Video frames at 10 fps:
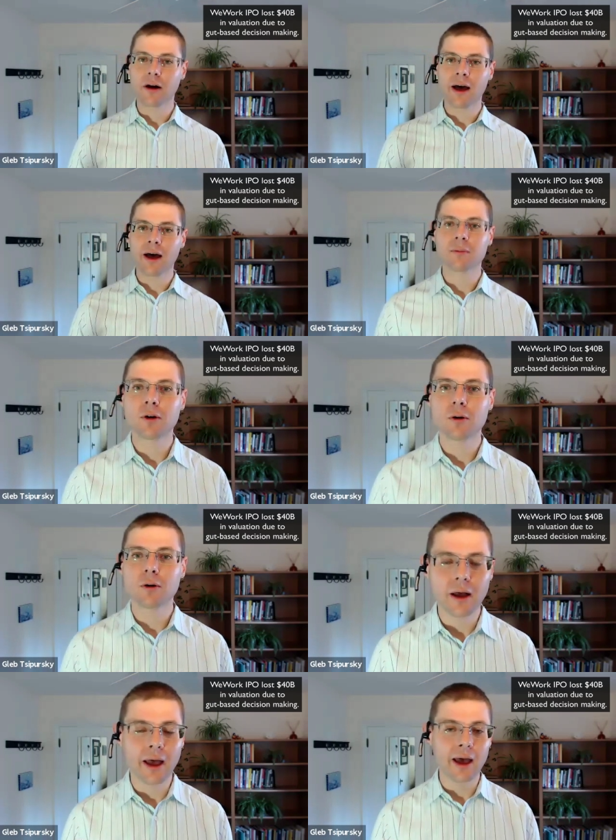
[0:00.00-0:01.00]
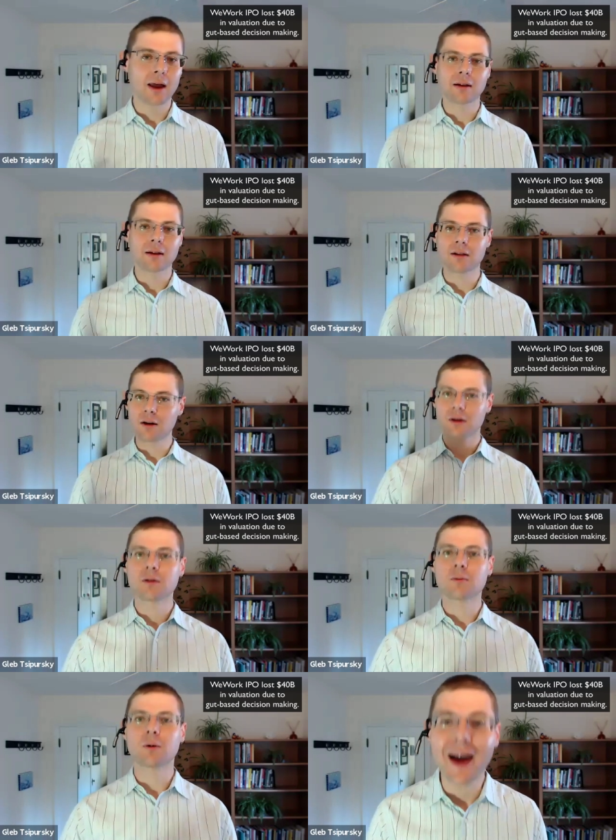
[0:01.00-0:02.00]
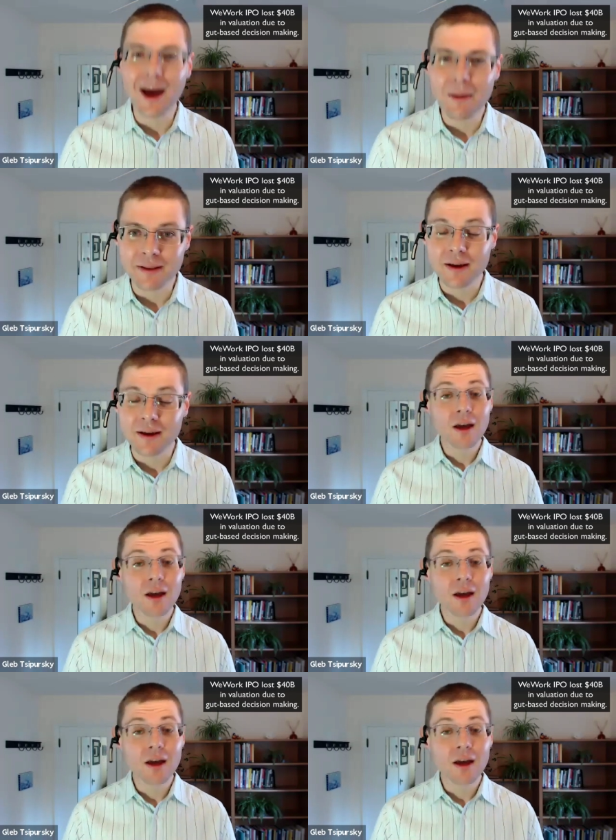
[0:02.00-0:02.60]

Adam Neumann, and look at what happened.